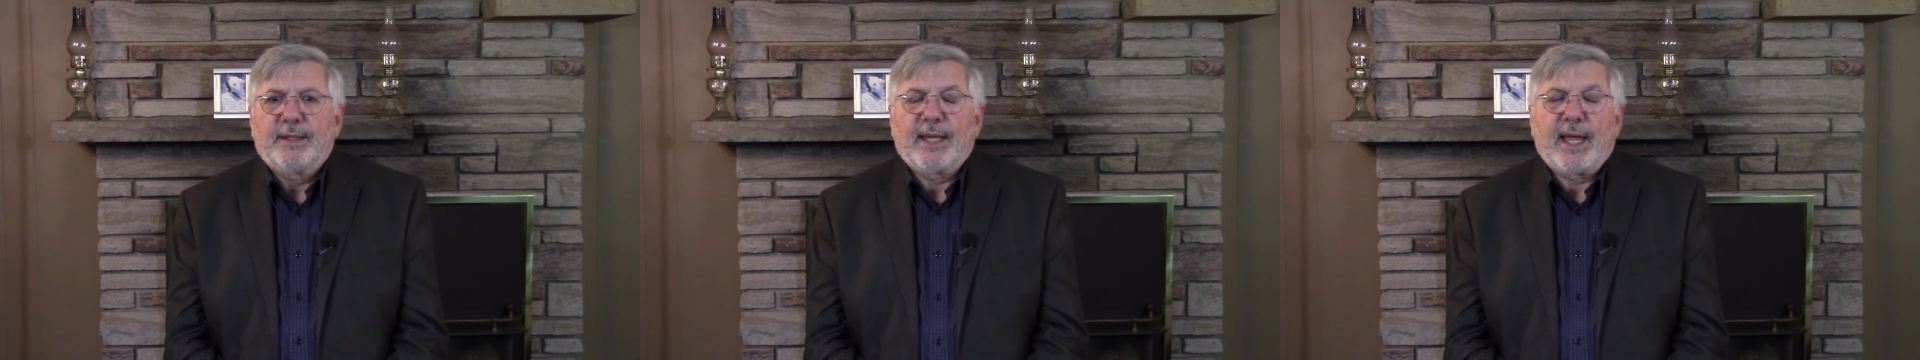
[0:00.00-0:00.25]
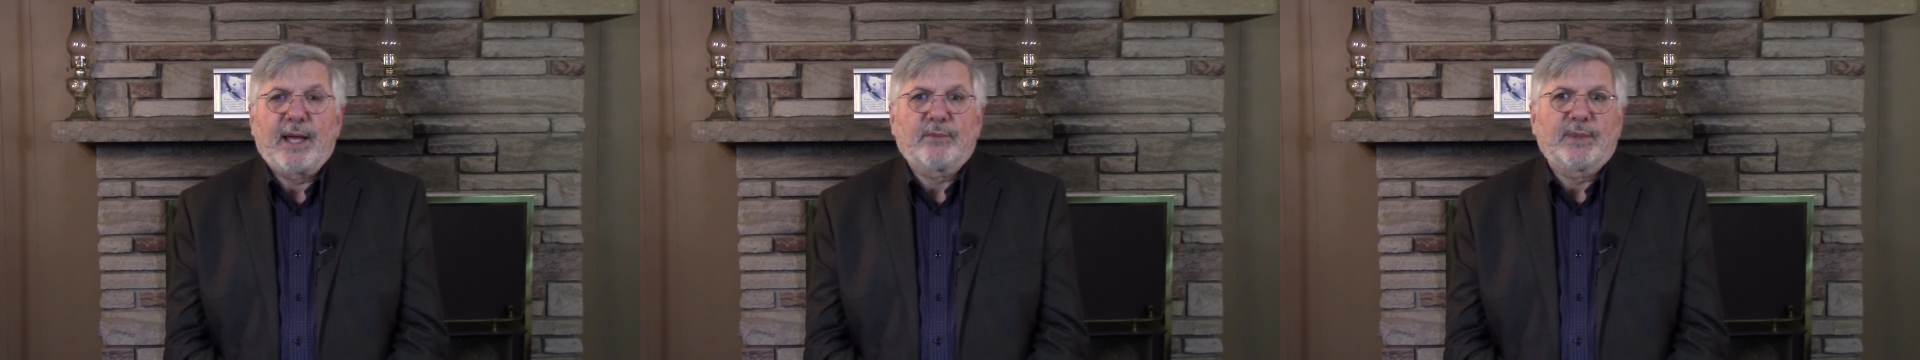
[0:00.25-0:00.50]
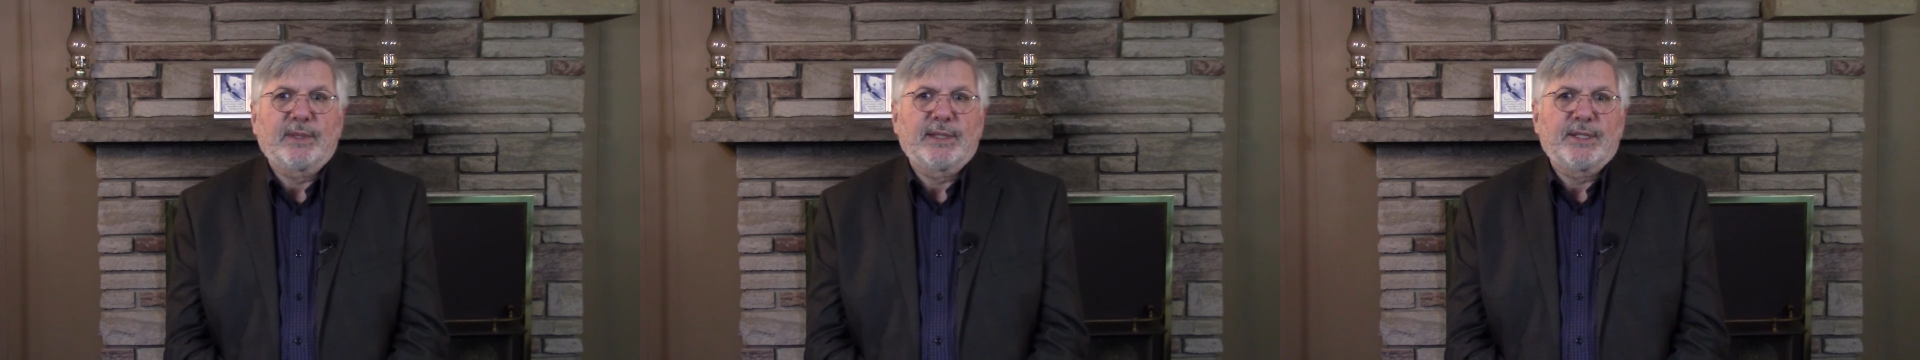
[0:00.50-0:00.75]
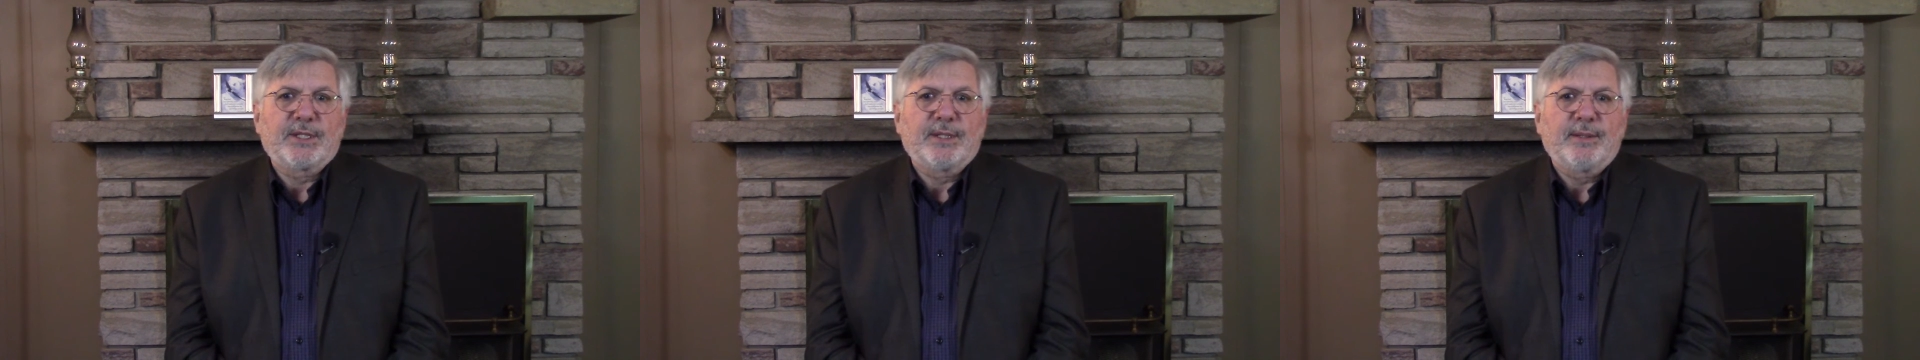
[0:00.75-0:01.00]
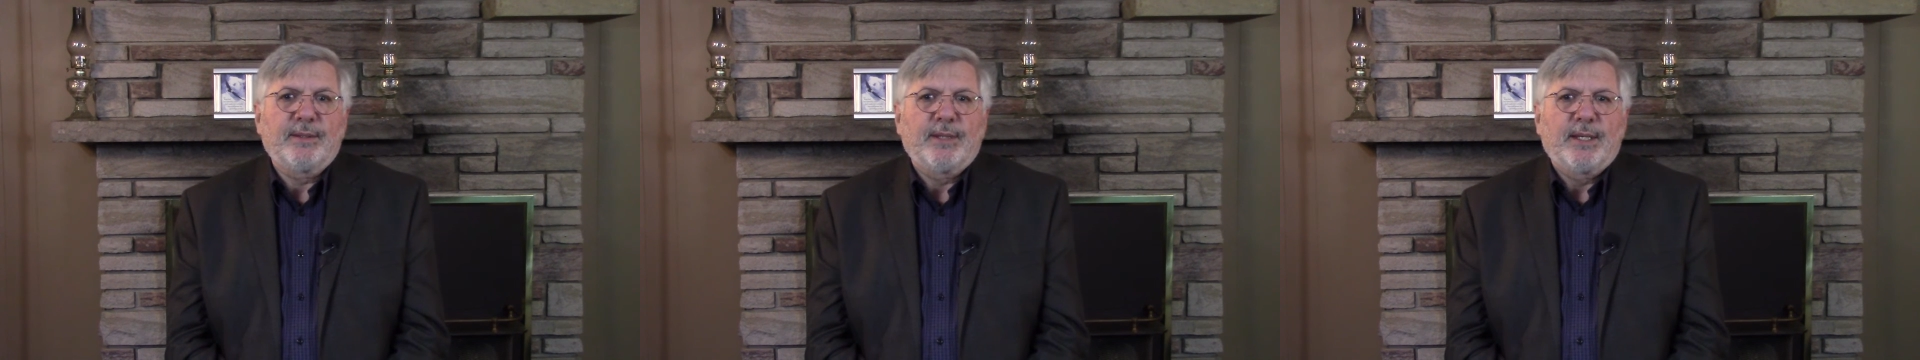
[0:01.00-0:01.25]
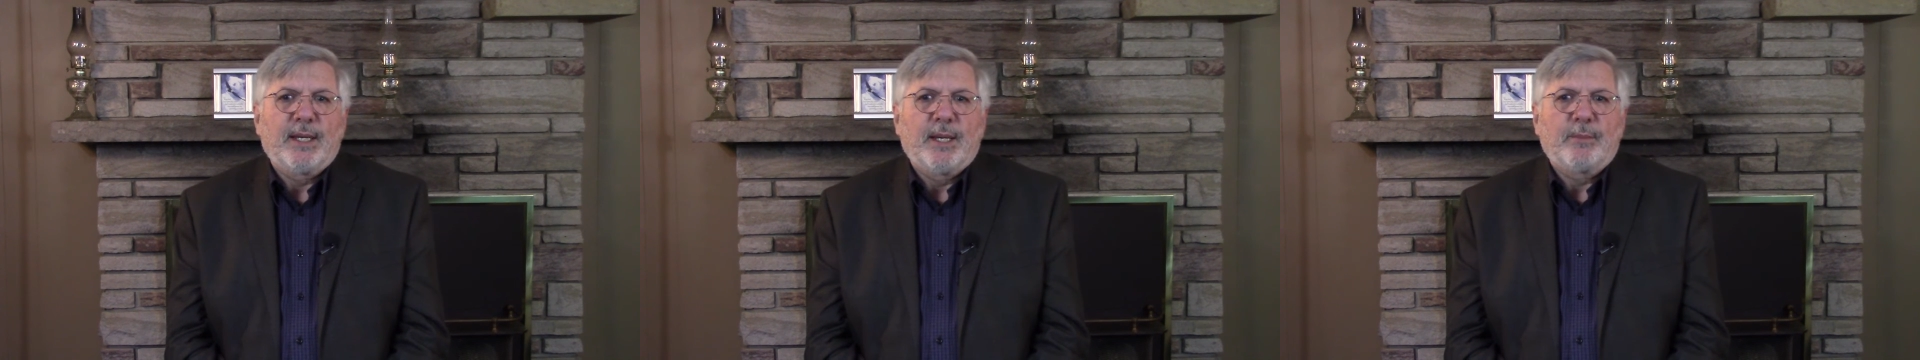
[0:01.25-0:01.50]
They had religion,
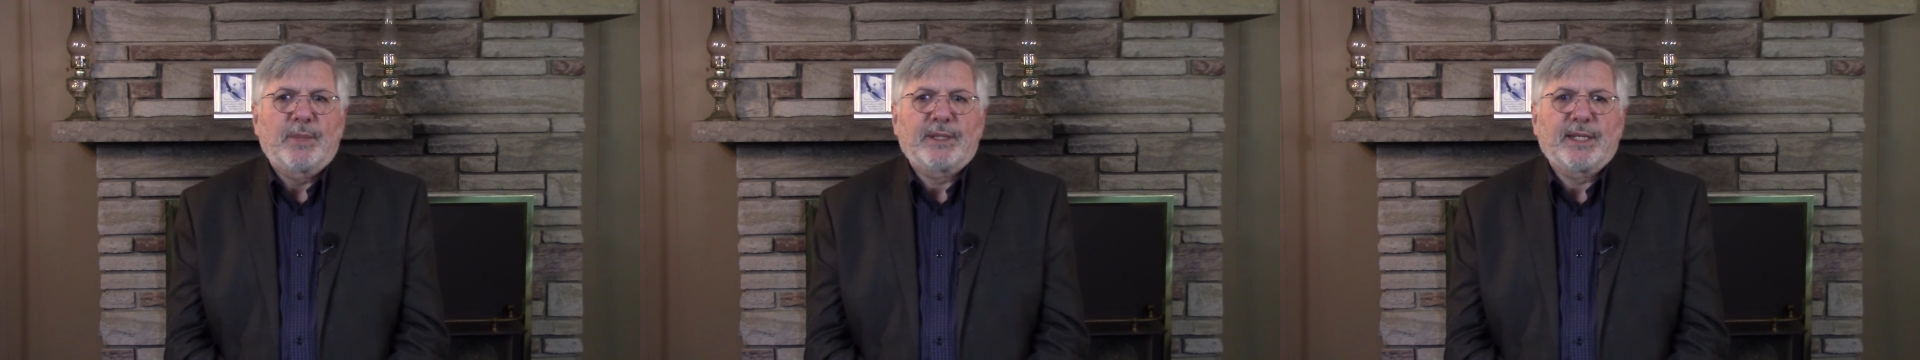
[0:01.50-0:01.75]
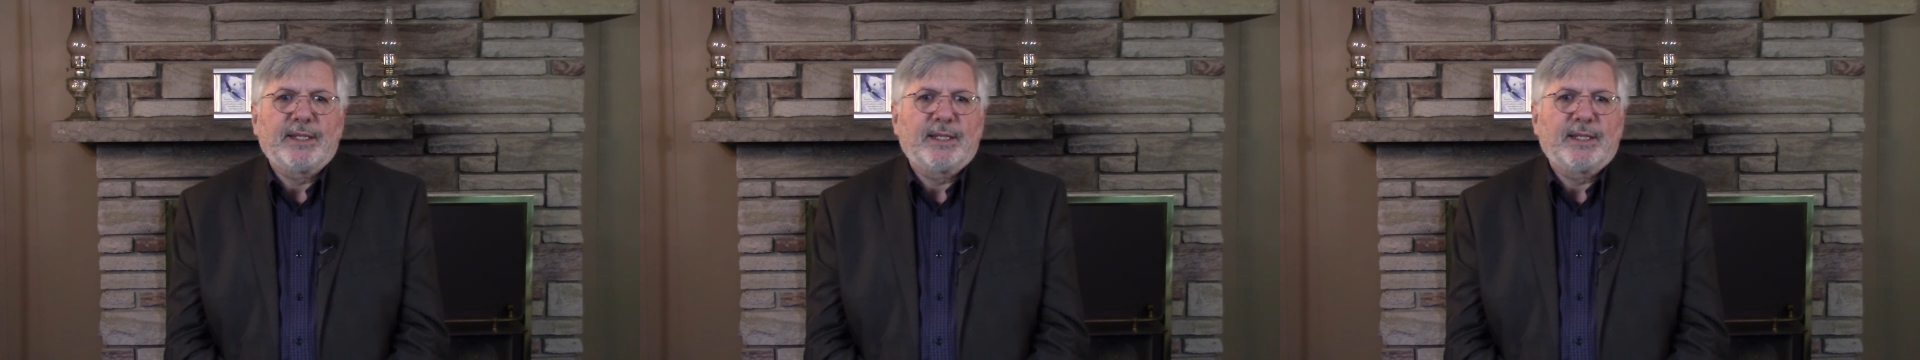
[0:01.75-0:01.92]
but they